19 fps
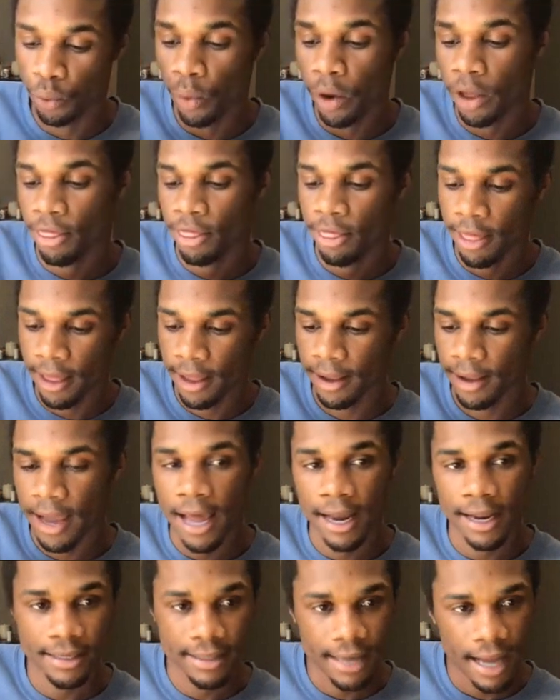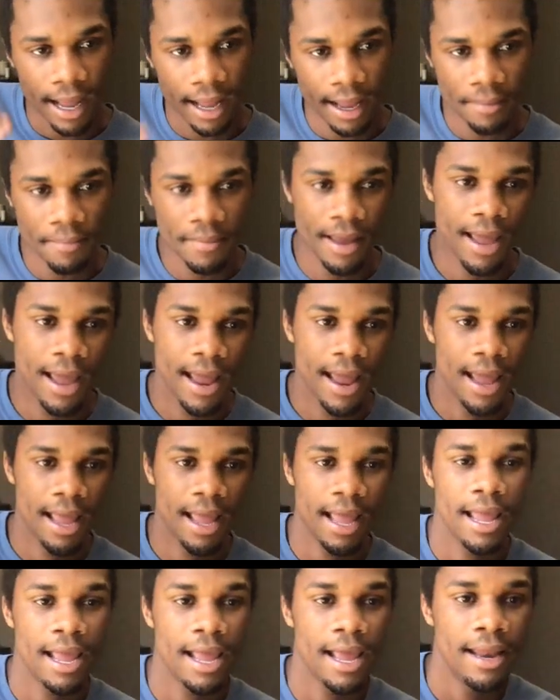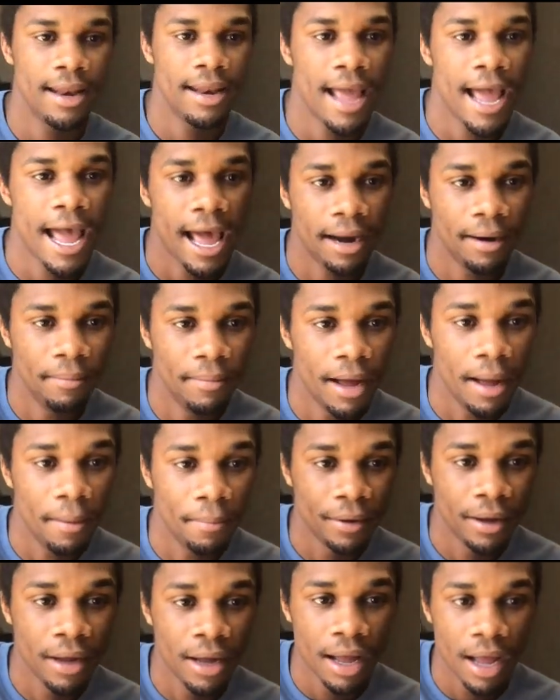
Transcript: one thing at a time and add them up.